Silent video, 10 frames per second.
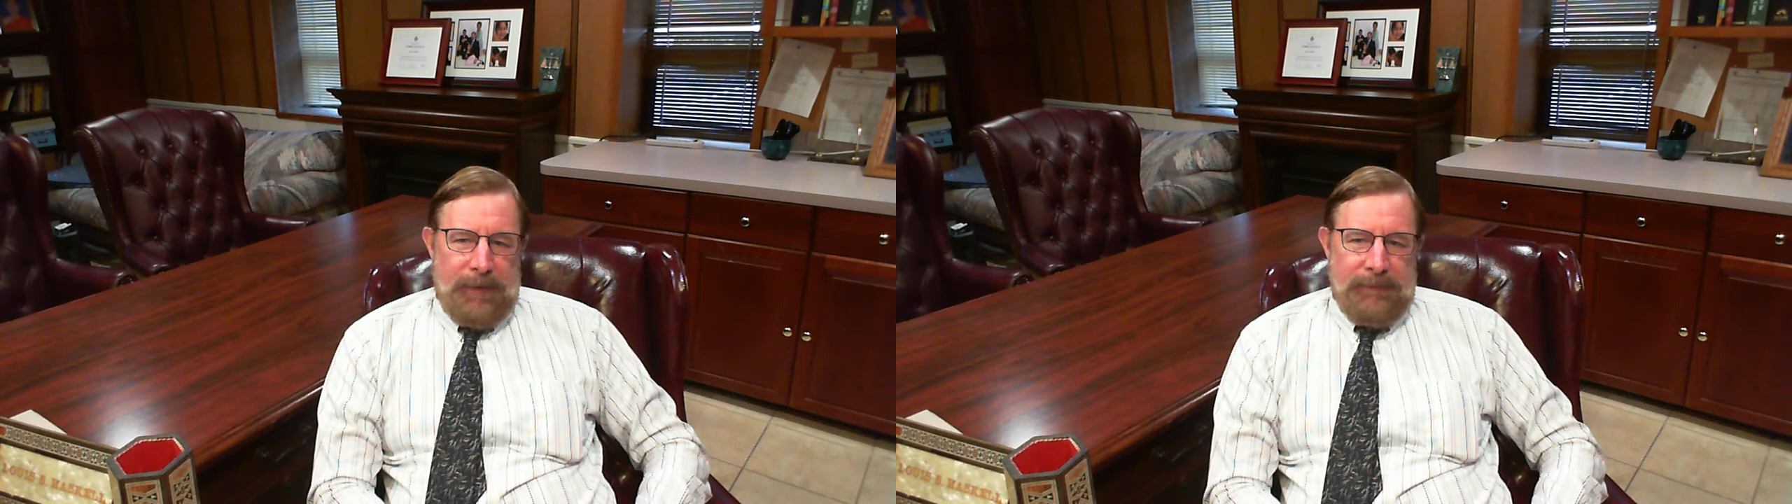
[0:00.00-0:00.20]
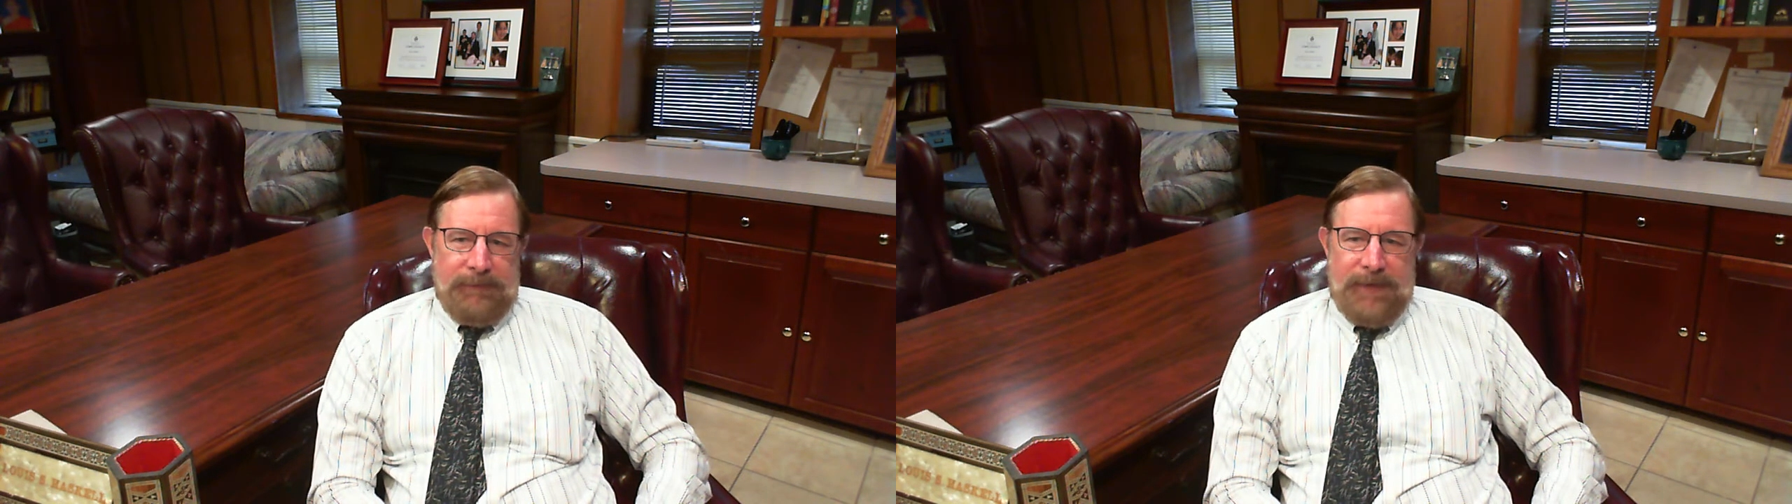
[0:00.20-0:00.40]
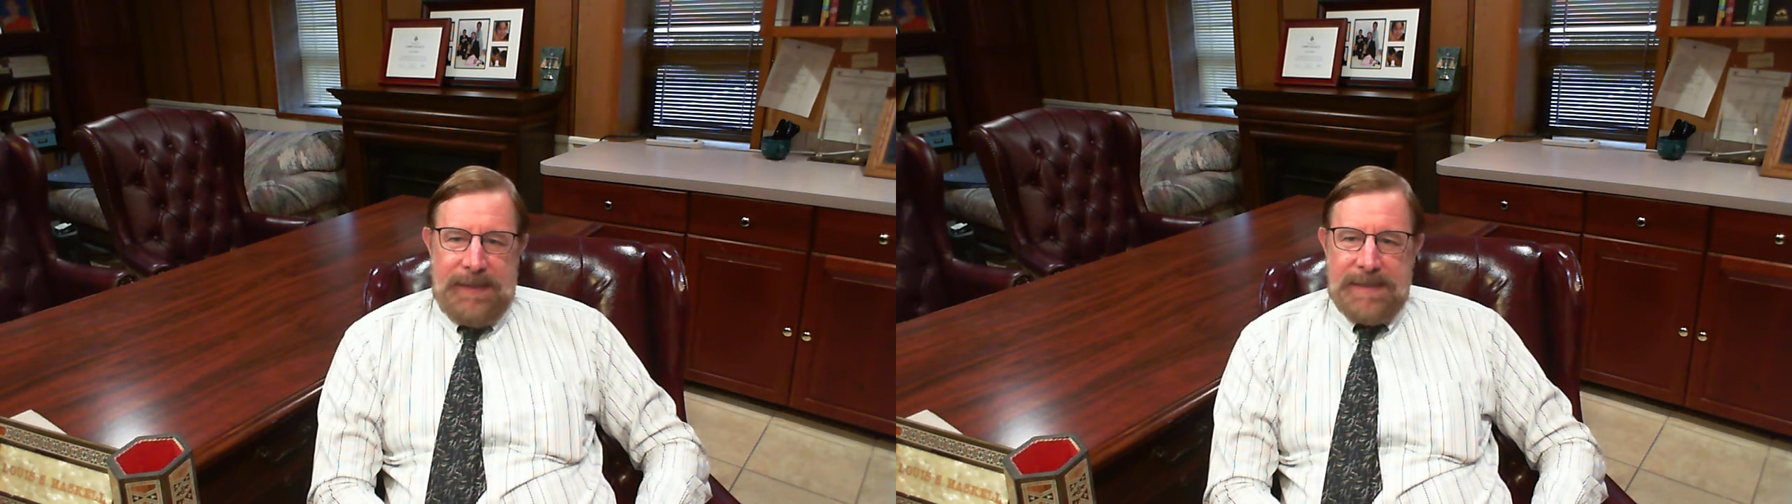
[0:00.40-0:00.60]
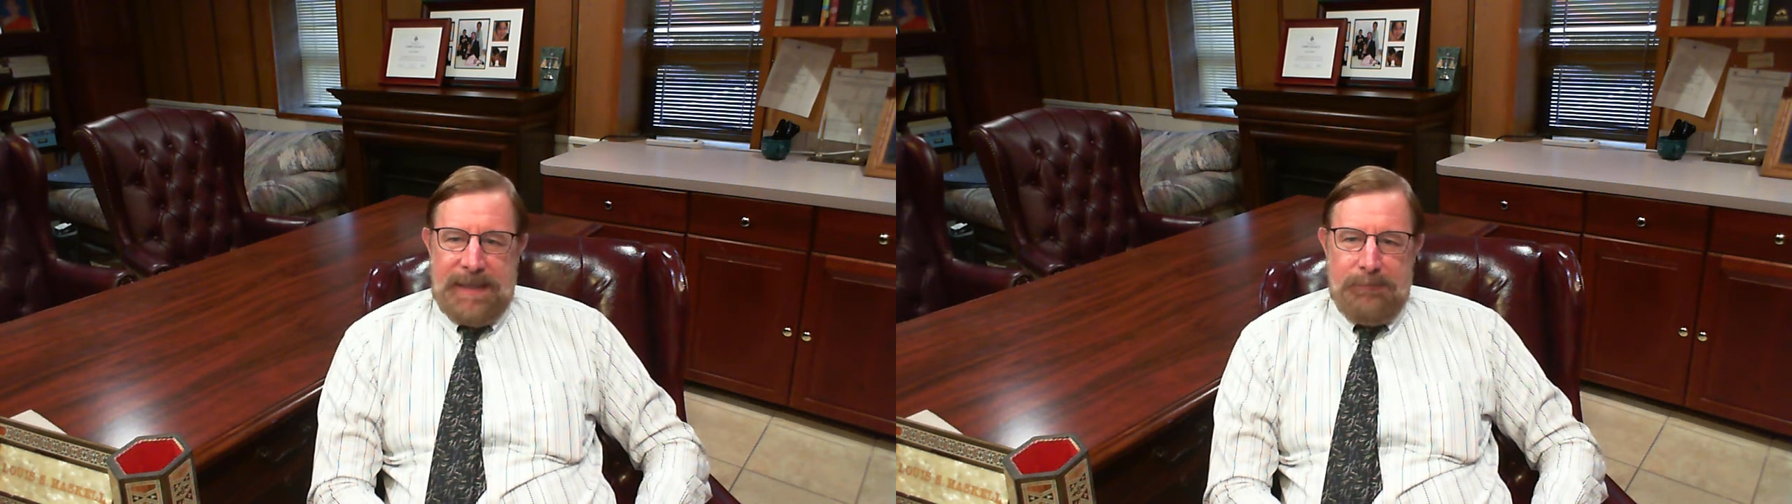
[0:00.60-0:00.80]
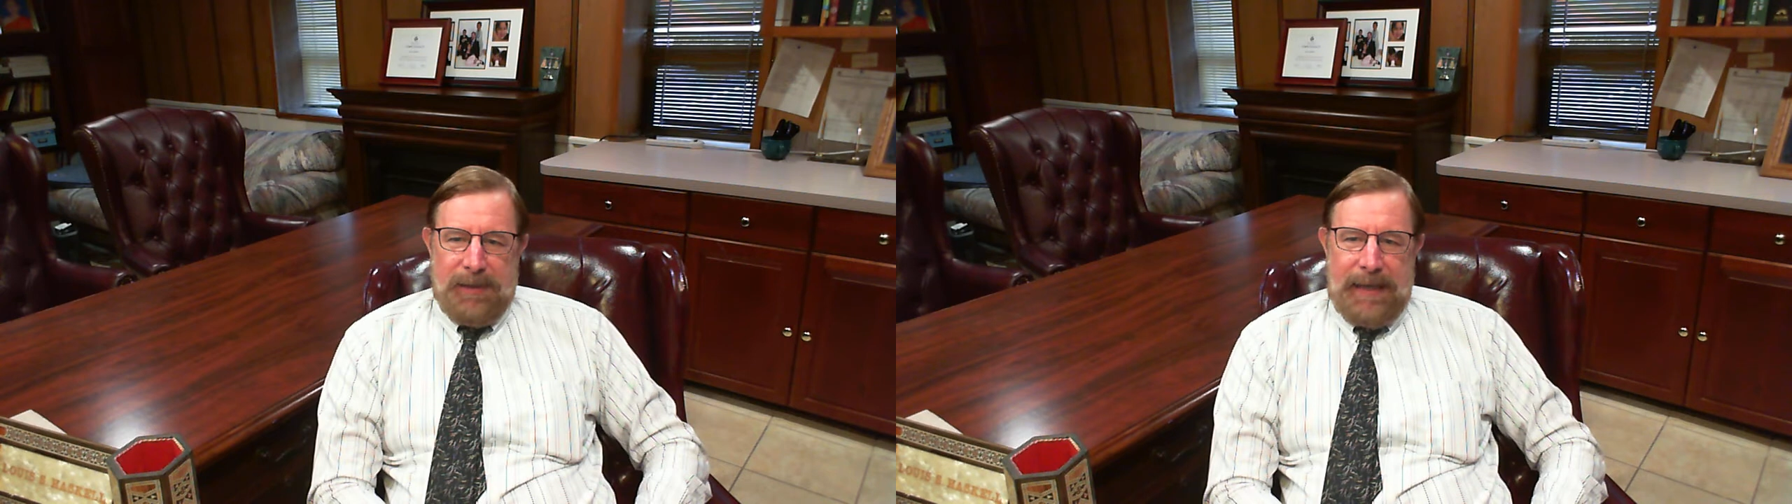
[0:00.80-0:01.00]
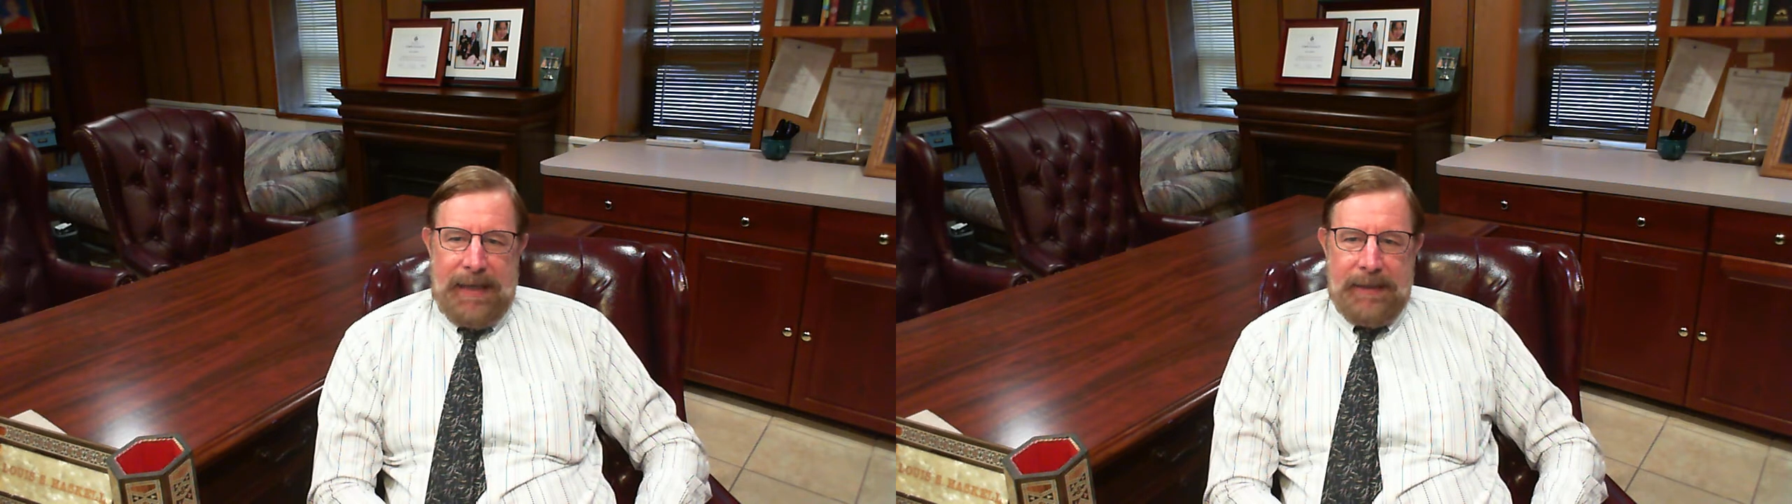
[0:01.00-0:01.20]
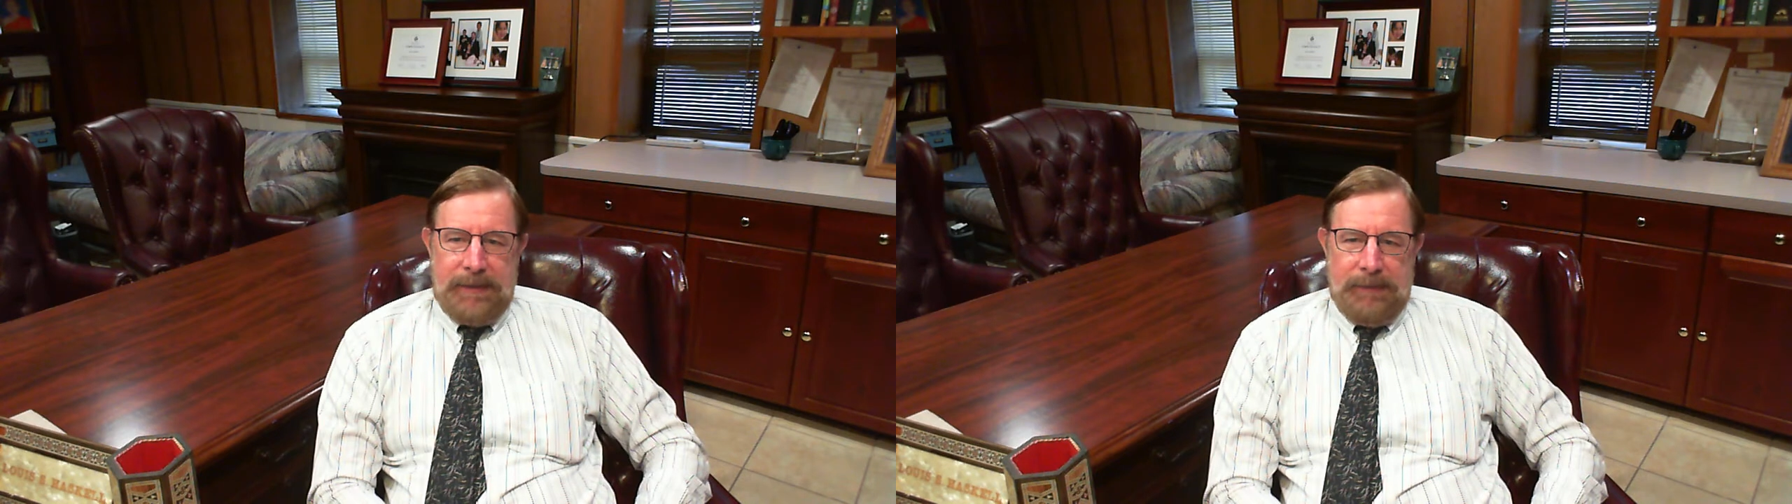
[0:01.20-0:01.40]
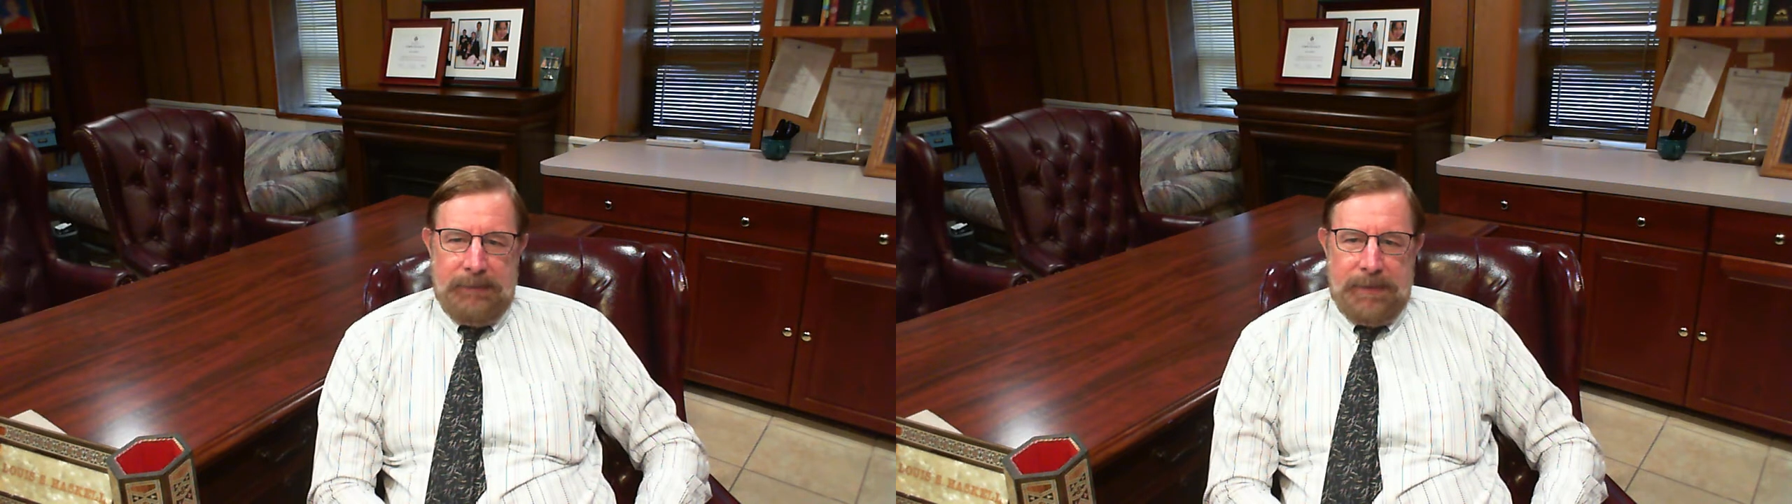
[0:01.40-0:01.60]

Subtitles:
have a phased-in plan to